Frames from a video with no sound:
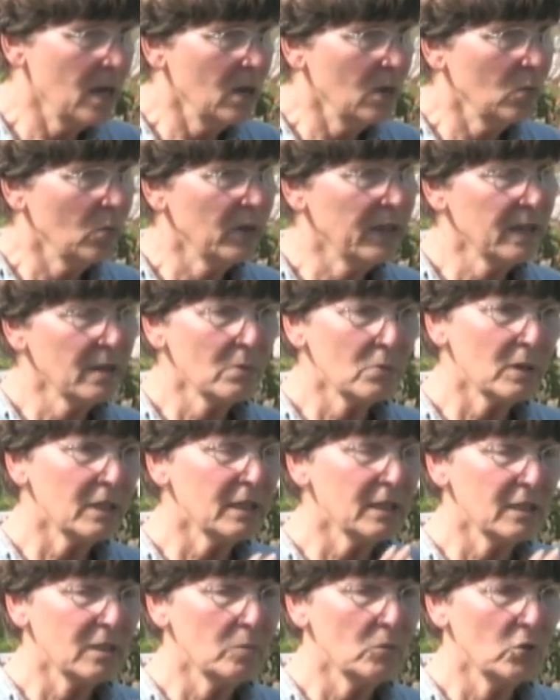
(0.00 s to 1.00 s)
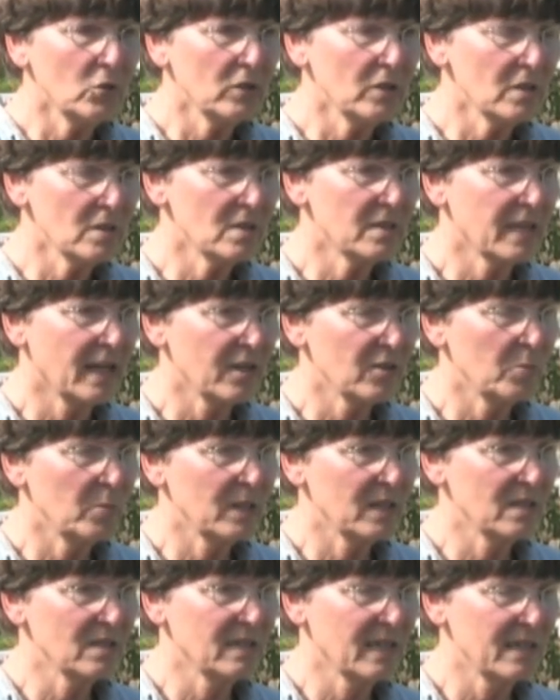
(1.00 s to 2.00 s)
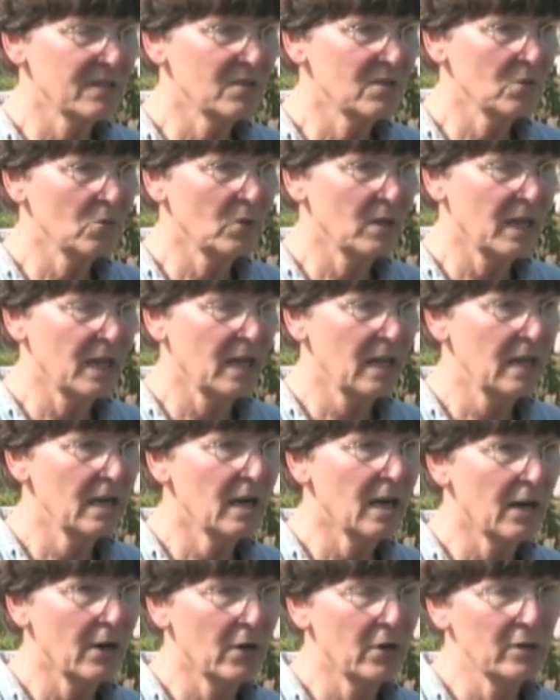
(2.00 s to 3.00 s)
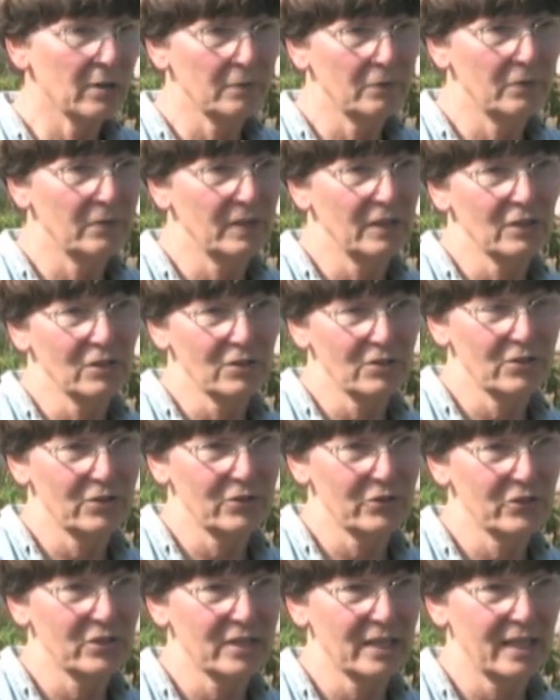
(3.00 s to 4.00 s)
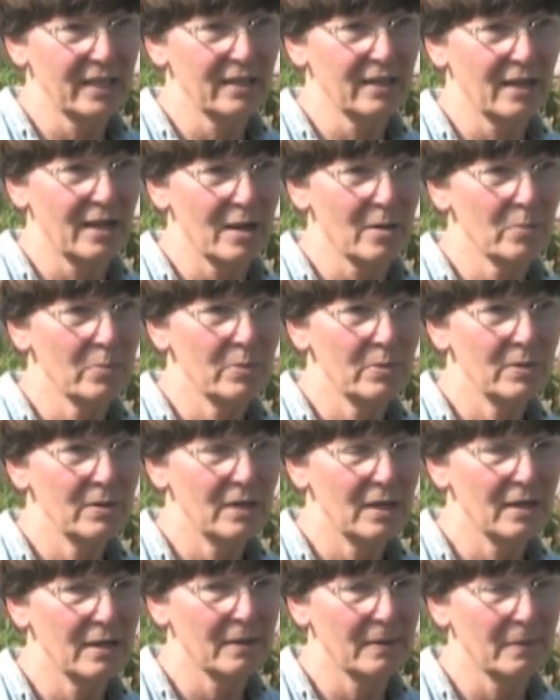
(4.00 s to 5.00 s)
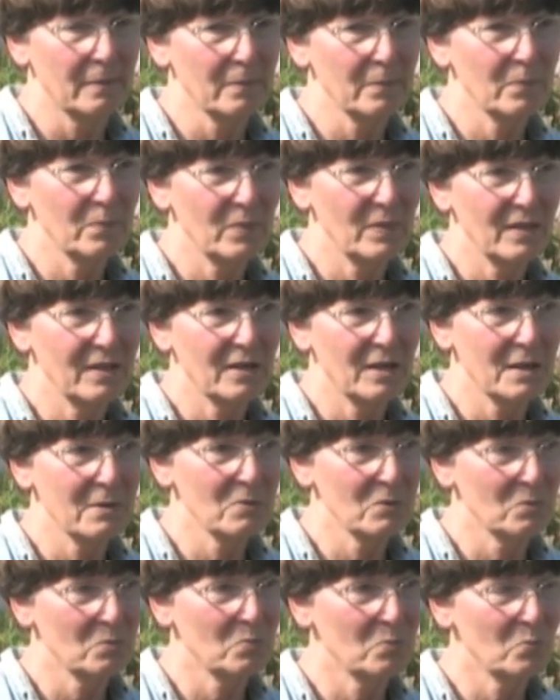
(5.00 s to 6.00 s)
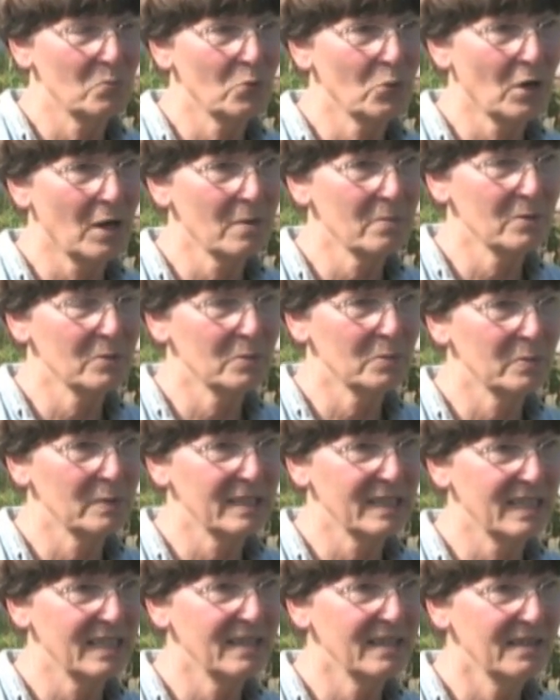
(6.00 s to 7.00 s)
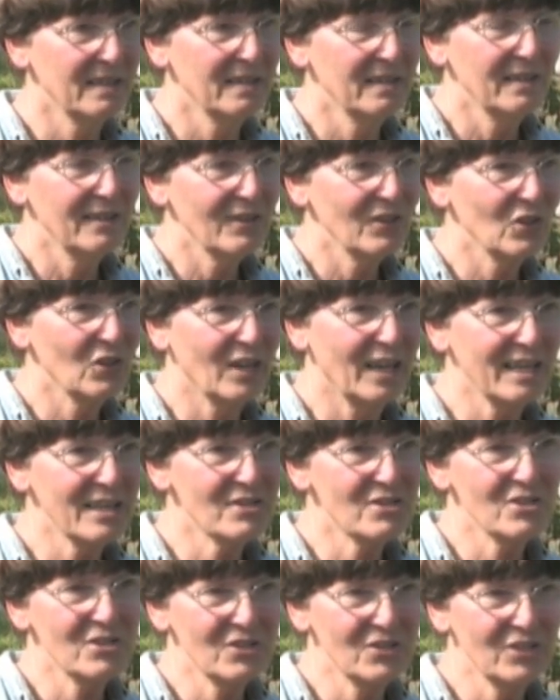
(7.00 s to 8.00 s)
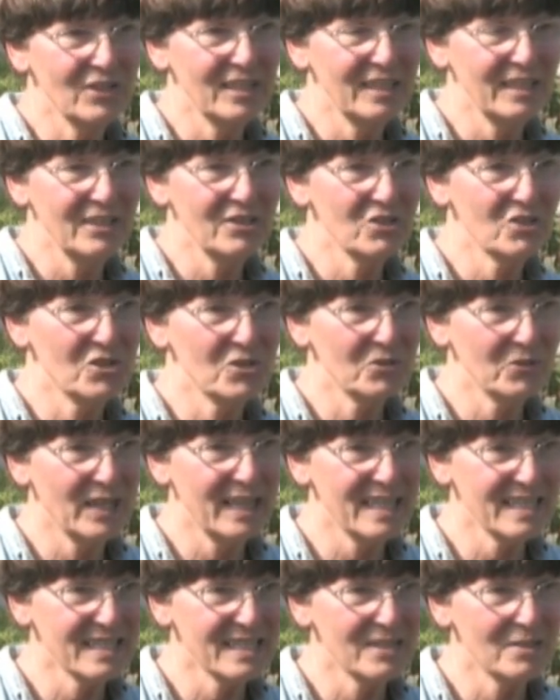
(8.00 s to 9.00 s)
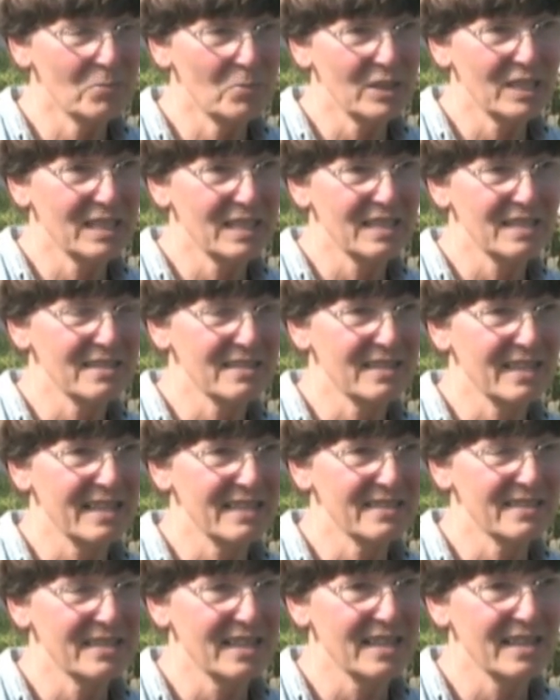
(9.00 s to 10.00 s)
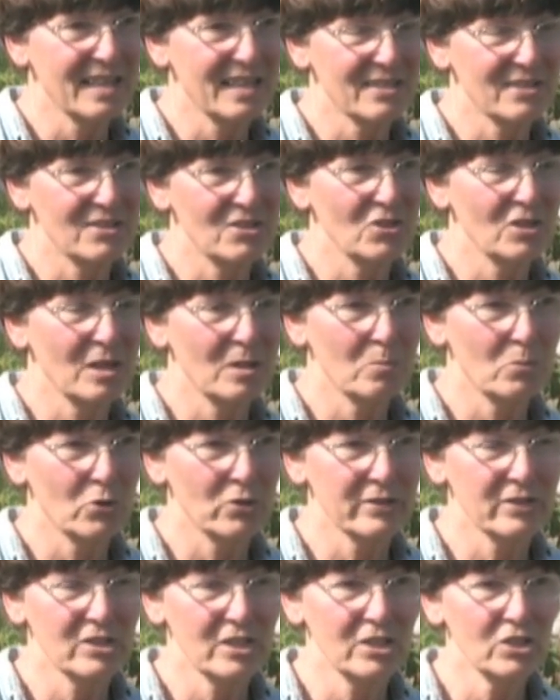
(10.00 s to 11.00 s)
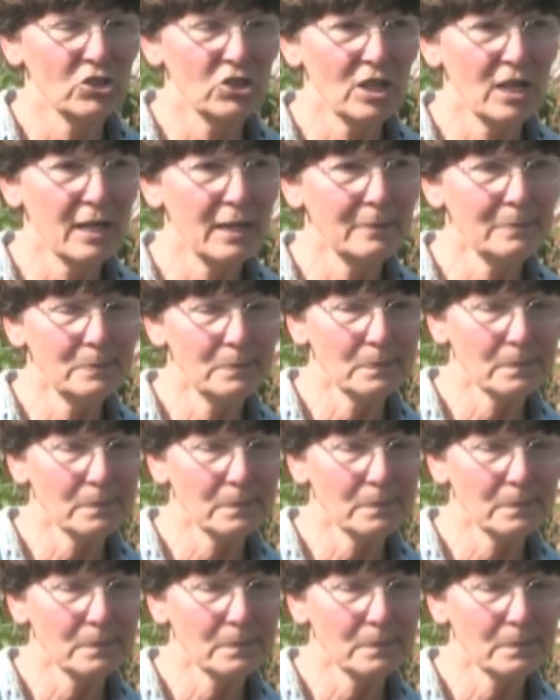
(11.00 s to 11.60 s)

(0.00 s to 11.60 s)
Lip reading: We're running them north and south because that's the way our fields are set up. I would probably like to do it east to west because they say you get more sunshine.